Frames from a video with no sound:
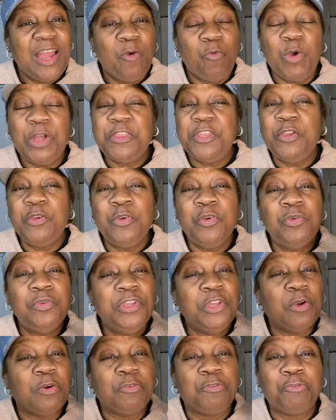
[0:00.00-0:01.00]
with you,
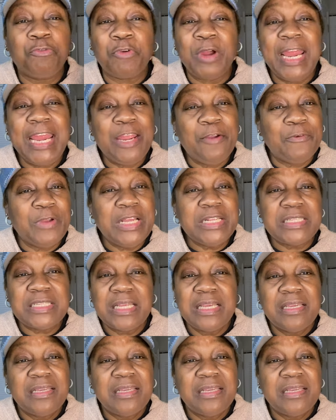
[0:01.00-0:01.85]
your fragrance,